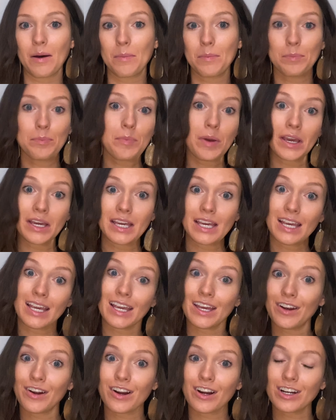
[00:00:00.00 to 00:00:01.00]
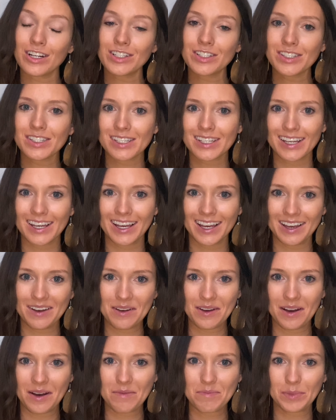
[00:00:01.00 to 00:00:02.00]
Picky Eaters
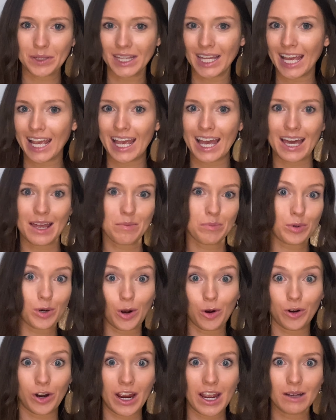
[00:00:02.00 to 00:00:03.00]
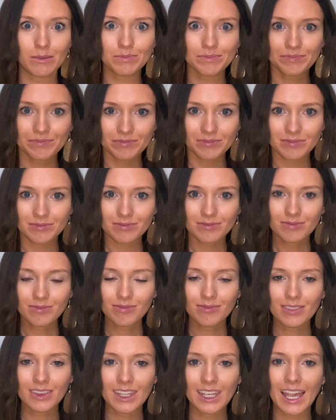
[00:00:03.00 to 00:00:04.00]
plan program,
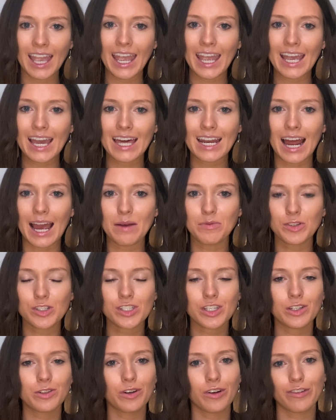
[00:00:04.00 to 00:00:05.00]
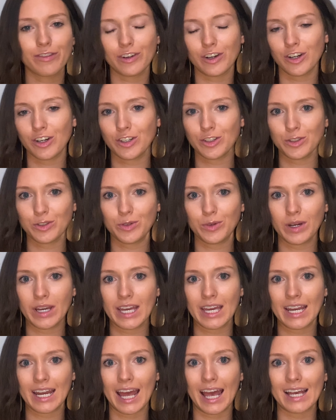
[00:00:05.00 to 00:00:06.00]
and I'm just going to refer to
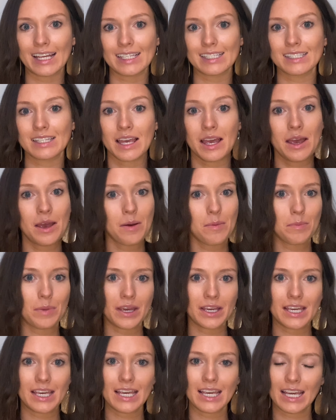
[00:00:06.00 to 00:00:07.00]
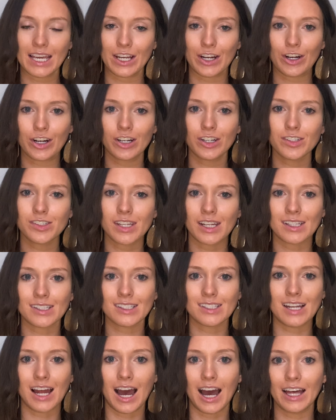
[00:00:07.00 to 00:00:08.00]
it as Picky Eaters. That's
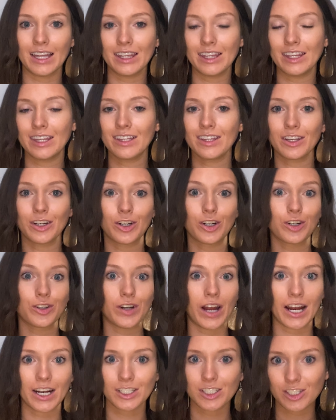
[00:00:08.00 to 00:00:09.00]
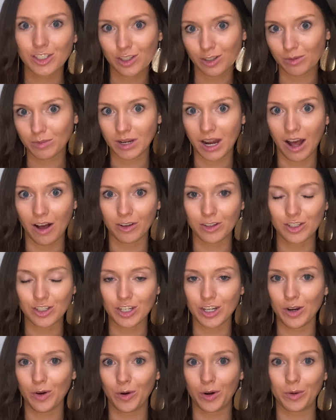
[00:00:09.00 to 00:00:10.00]
not the correct
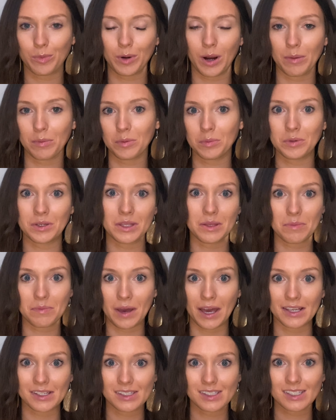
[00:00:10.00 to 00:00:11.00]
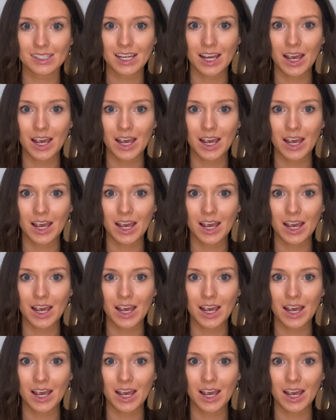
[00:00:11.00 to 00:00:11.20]
terminology or probably the best